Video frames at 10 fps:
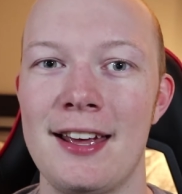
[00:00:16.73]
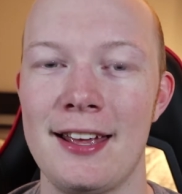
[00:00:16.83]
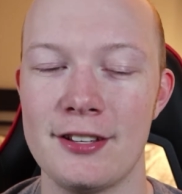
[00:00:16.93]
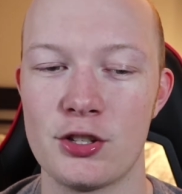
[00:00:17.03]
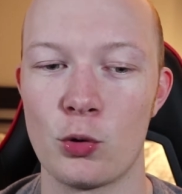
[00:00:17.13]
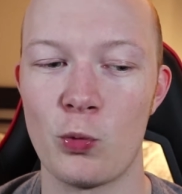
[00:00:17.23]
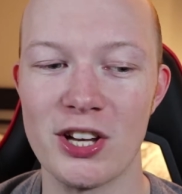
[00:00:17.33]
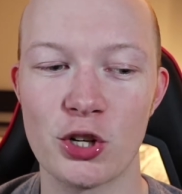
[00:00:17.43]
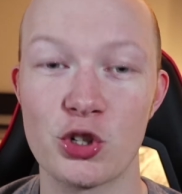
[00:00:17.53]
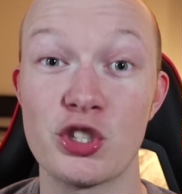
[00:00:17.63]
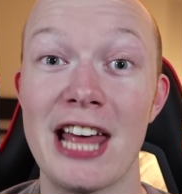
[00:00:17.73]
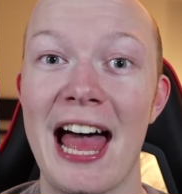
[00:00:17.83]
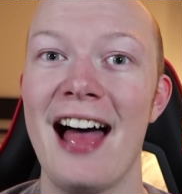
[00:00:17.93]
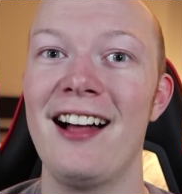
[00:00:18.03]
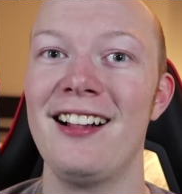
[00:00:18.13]
is research the
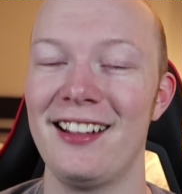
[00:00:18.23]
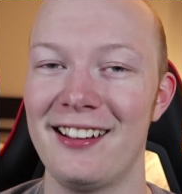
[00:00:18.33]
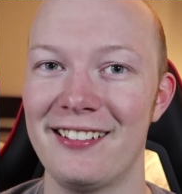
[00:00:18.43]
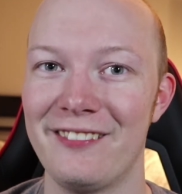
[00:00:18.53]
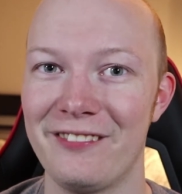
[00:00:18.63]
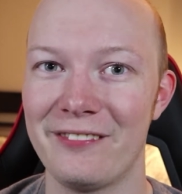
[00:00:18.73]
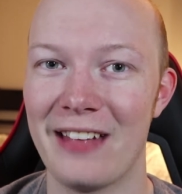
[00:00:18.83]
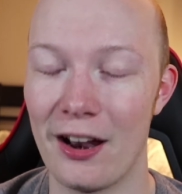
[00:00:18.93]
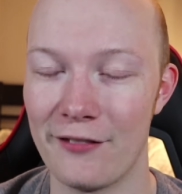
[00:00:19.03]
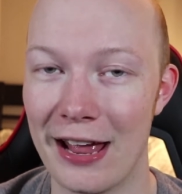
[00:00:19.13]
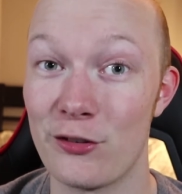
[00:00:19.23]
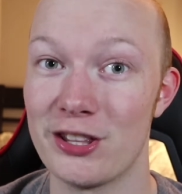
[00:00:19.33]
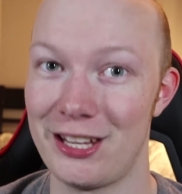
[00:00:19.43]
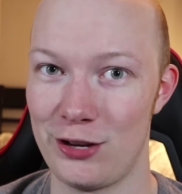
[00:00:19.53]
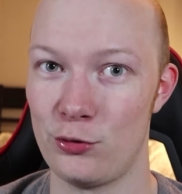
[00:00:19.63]
hell out of
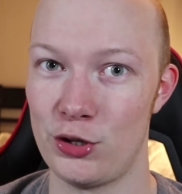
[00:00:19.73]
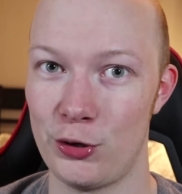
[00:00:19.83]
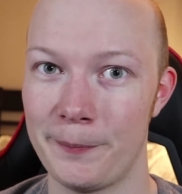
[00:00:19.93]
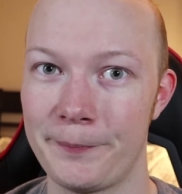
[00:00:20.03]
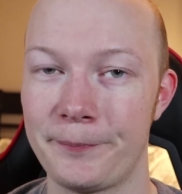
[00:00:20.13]
everything you do.